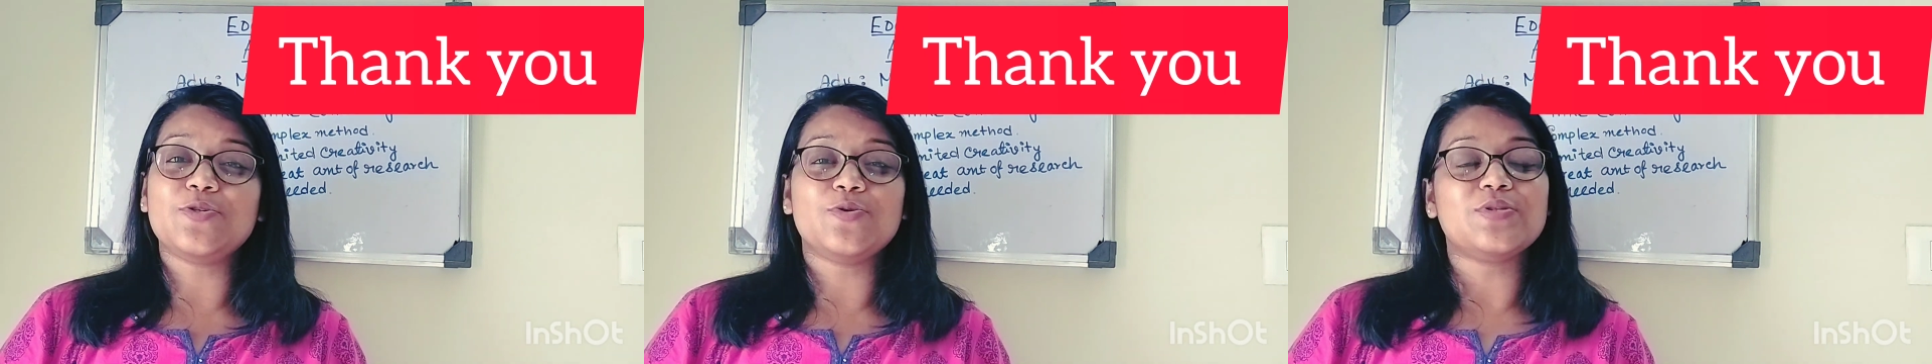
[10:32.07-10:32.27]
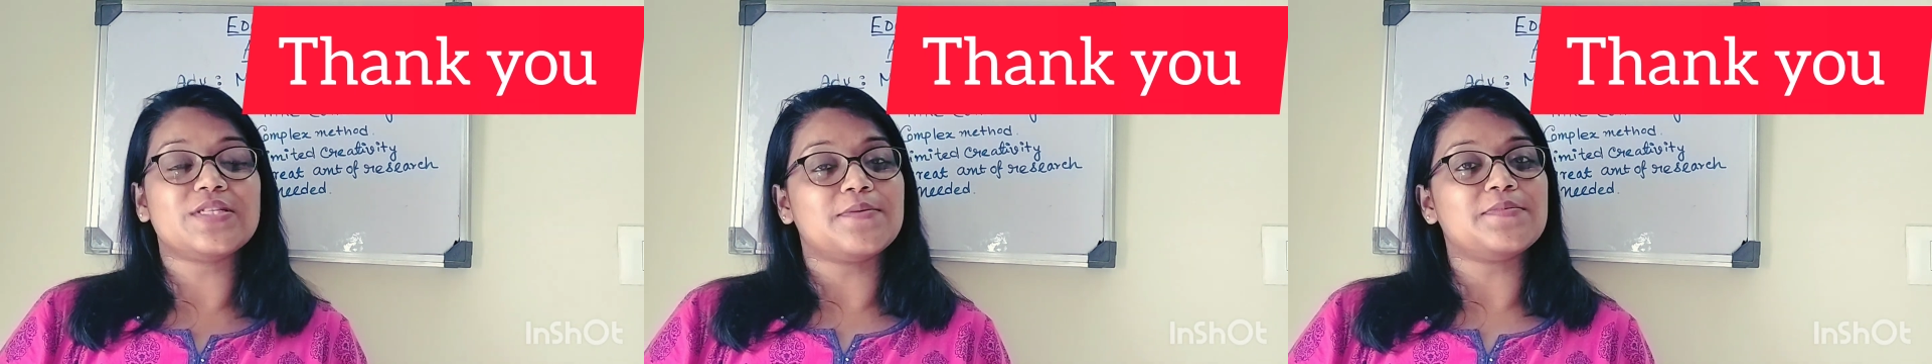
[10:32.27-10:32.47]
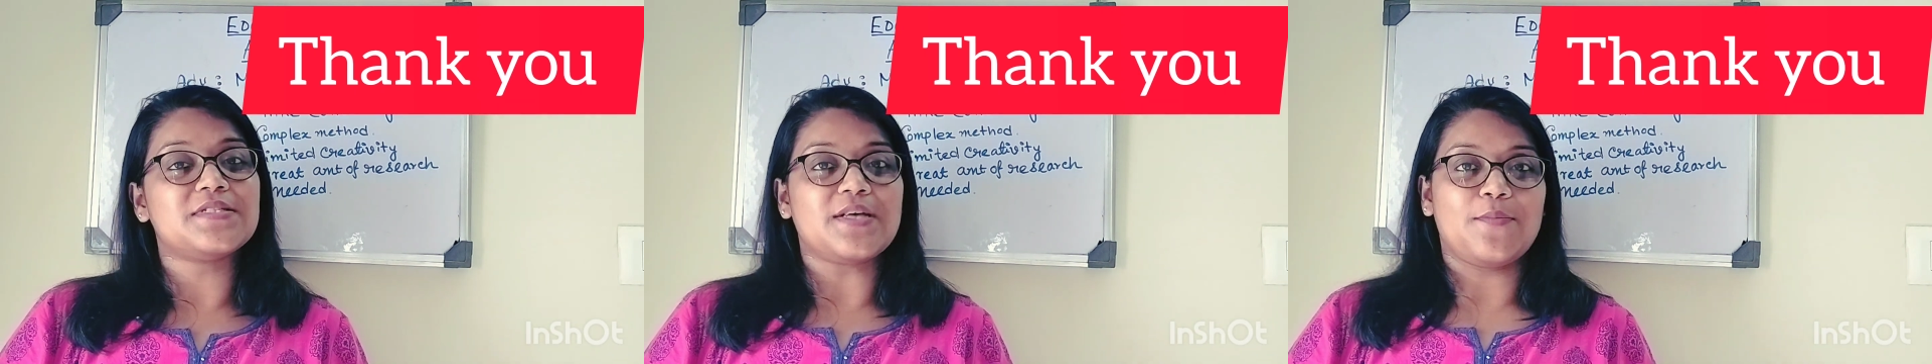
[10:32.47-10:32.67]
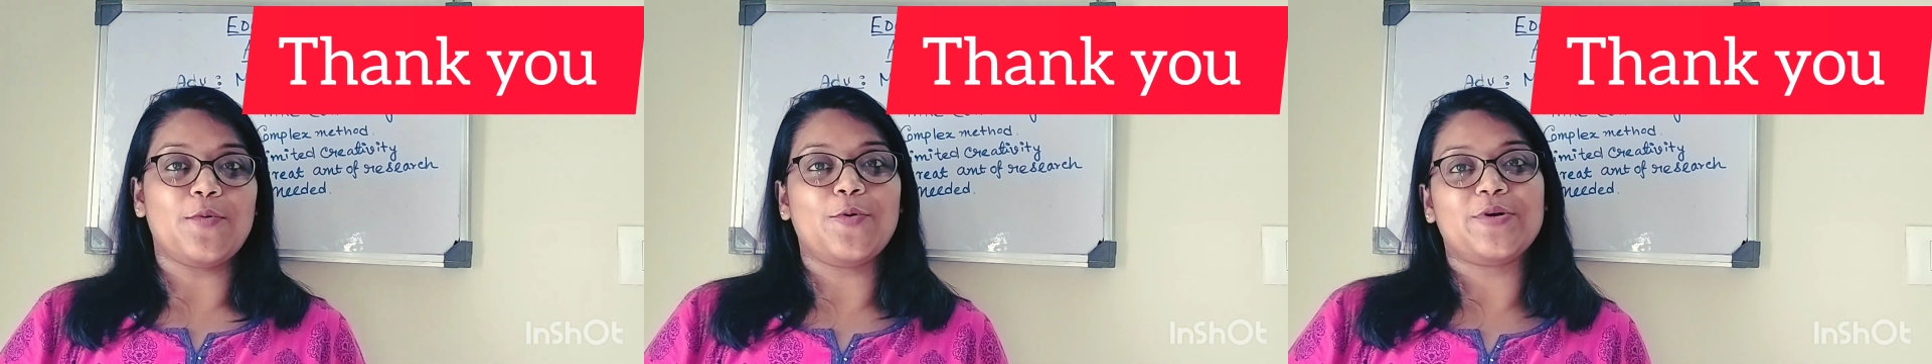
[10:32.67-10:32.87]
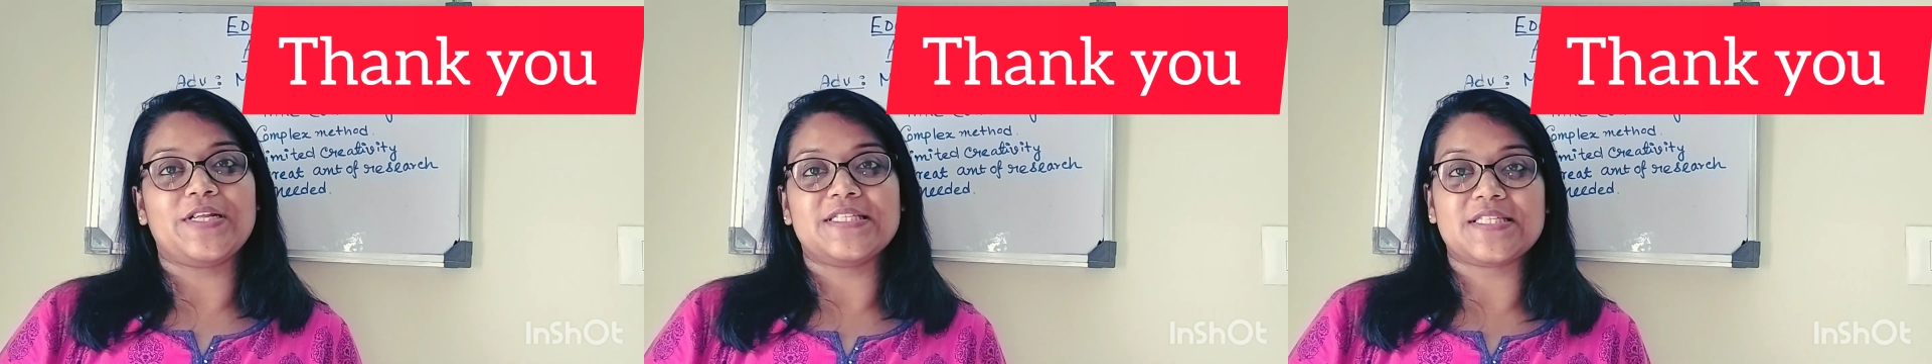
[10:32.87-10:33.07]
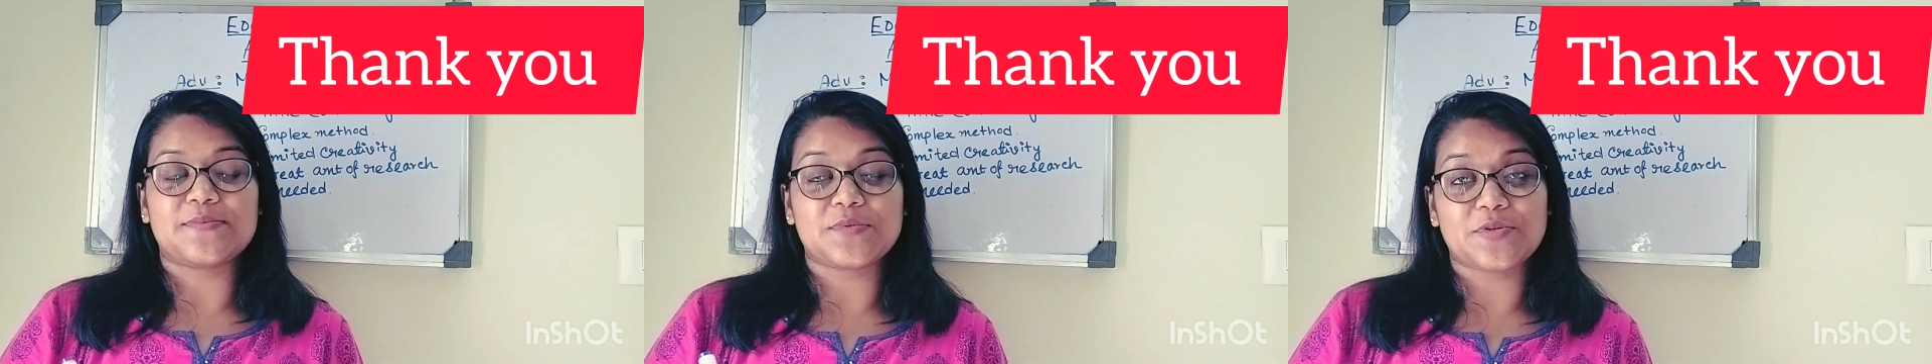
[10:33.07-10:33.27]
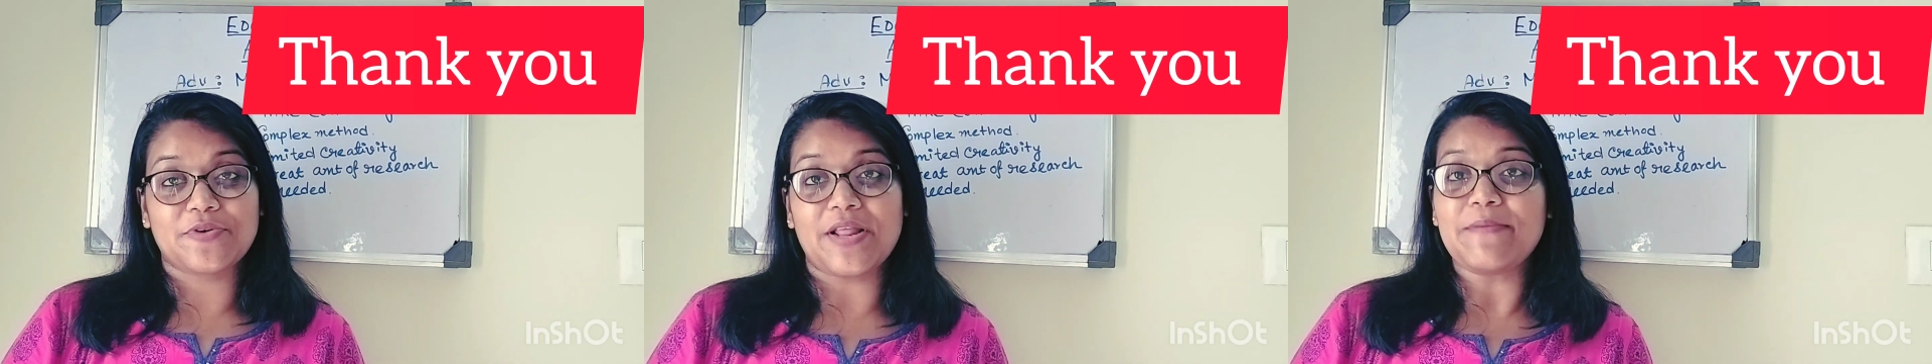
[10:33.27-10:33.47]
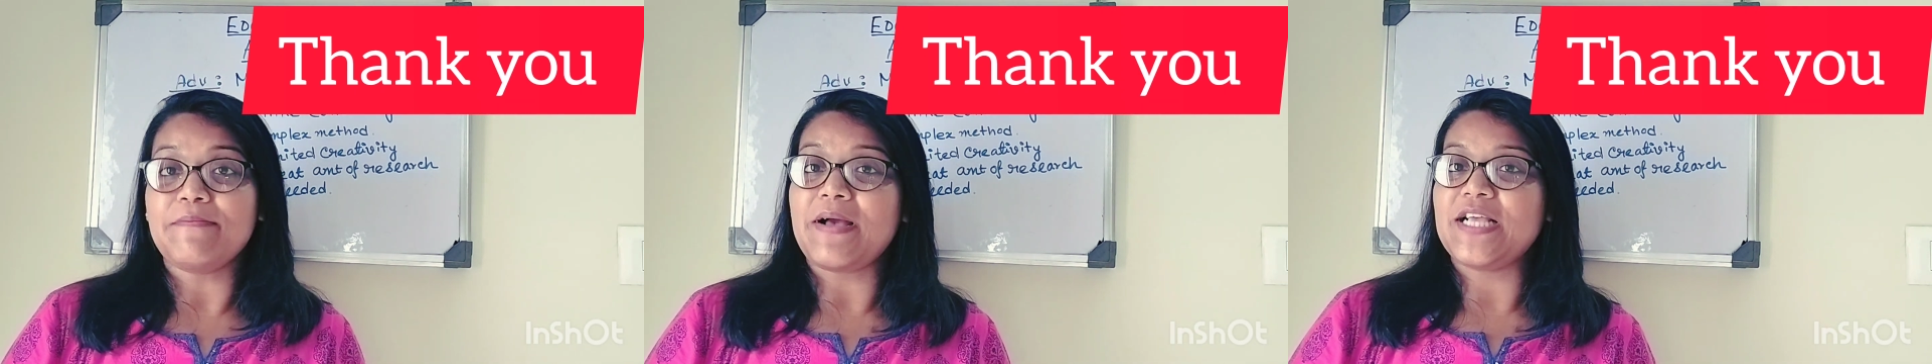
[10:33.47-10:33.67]
do some support and
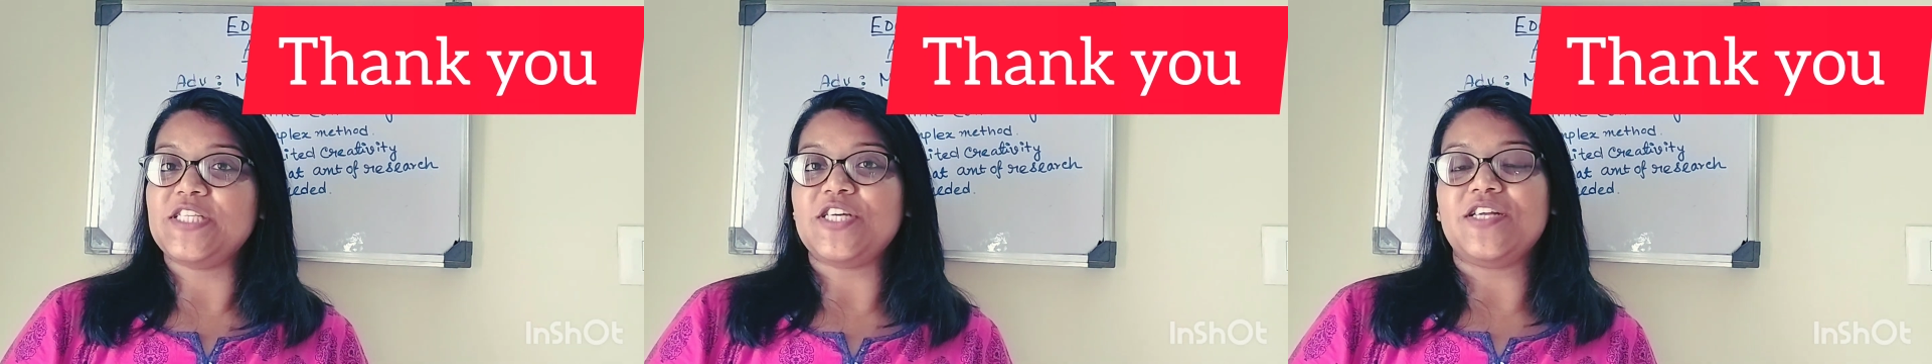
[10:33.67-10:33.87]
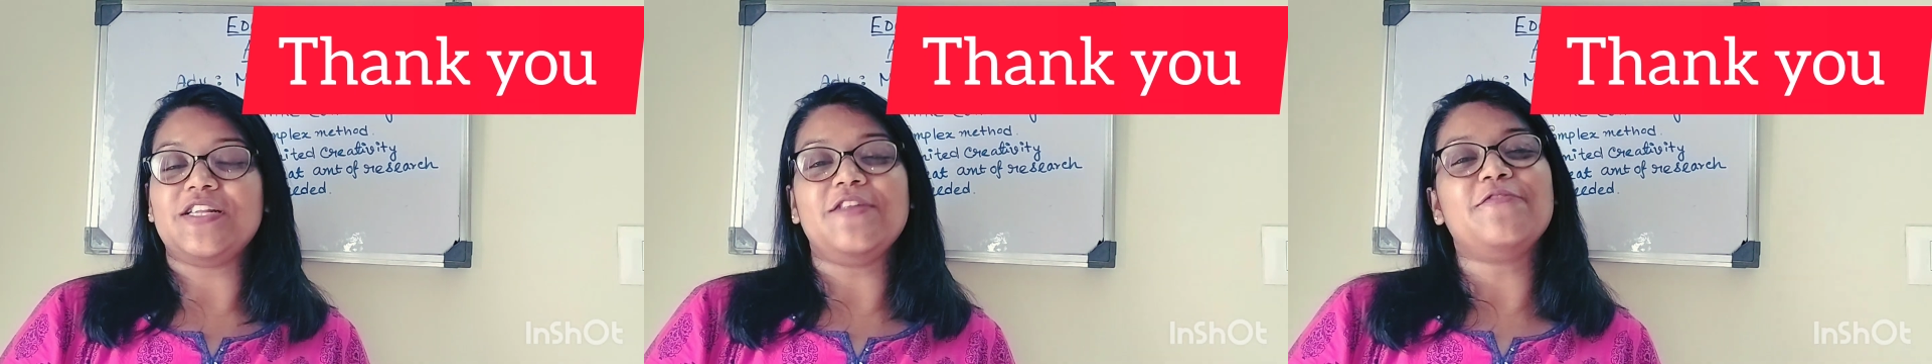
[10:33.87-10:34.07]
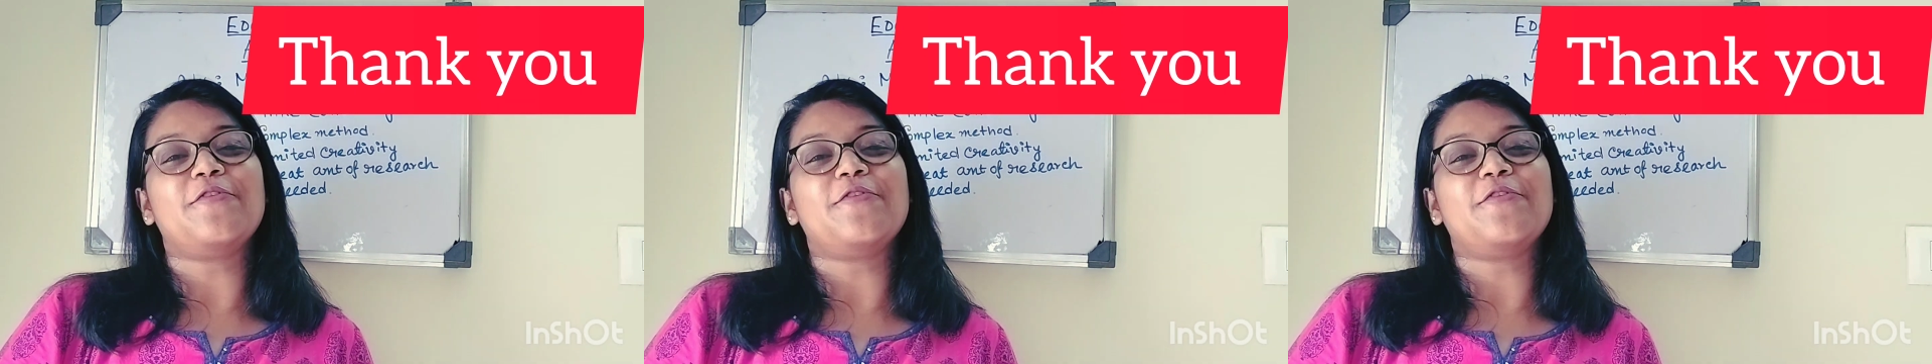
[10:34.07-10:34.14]
subscribe my channel